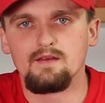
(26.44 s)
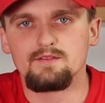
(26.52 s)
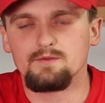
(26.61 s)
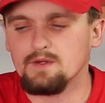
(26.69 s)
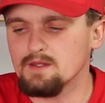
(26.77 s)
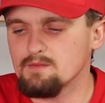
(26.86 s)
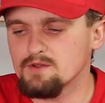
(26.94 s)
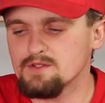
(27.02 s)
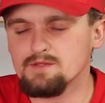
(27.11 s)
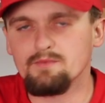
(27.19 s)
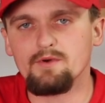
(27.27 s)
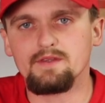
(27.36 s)
So one of the
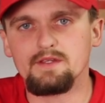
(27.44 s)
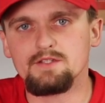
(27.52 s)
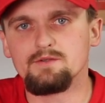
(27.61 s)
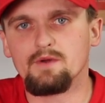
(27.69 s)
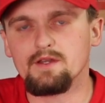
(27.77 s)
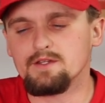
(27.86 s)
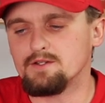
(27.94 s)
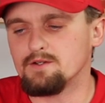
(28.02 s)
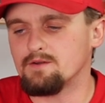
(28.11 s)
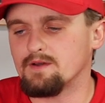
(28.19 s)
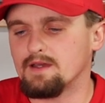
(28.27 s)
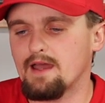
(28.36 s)
most important things you want to
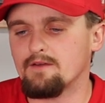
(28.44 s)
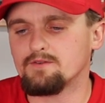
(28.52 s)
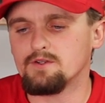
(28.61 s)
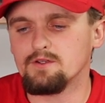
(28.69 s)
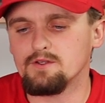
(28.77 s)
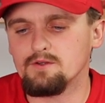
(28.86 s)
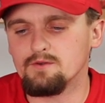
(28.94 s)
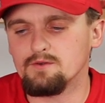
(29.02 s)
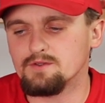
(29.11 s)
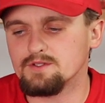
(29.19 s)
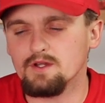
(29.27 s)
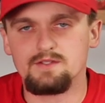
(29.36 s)
do after you
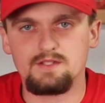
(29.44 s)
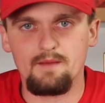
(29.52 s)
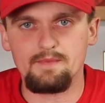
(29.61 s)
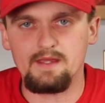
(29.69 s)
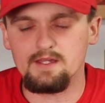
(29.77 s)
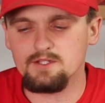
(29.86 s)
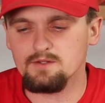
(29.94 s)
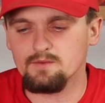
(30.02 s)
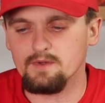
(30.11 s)
stop the engine,